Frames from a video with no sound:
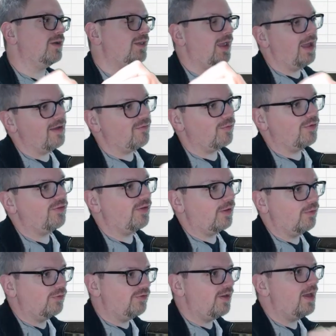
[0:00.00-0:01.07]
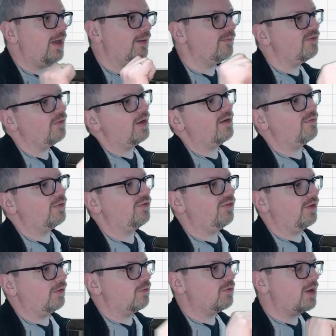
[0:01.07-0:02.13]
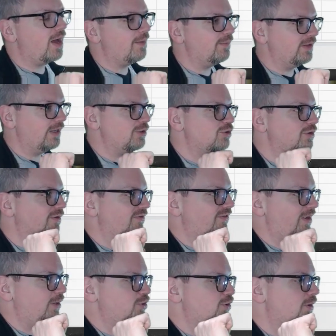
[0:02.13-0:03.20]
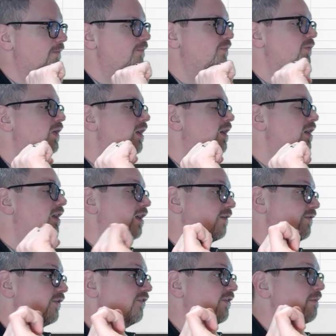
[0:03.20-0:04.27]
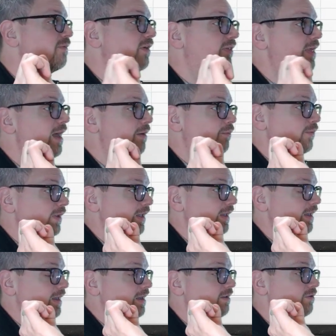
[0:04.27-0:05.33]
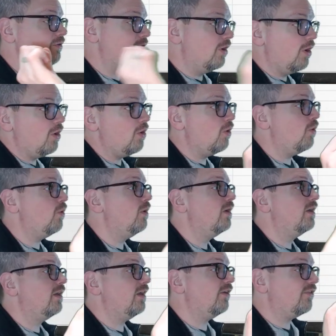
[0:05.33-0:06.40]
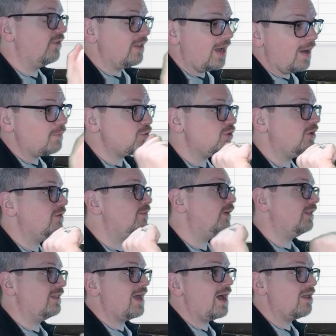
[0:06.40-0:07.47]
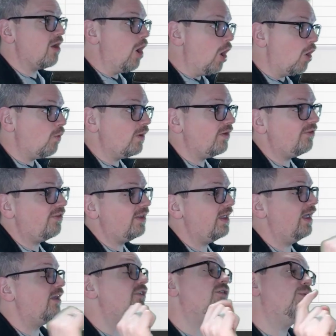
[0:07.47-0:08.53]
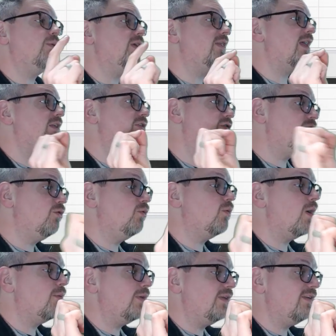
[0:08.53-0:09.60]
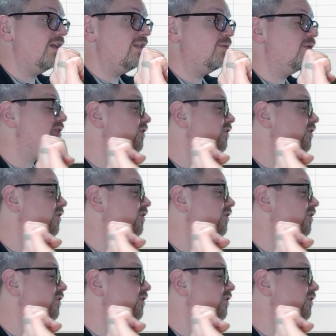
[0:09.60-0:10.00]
it every single time for every single combination of teacher. If it's something that we know is an option but not always the case, we then do what we did with